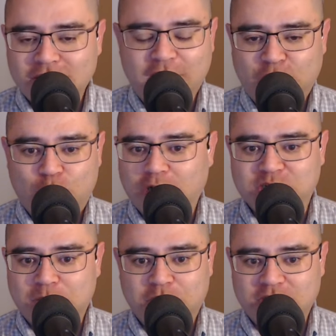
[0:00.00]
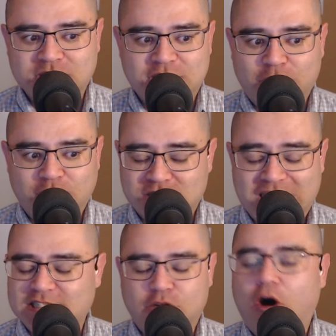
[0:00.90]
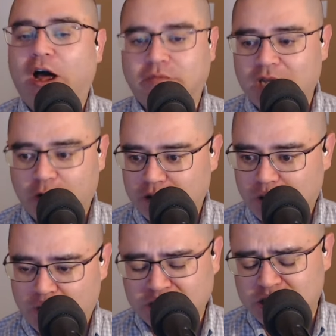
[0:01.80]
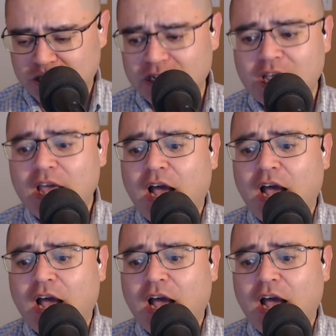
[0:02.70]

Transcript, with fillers: that you watch something in stereo it's it's not out of the question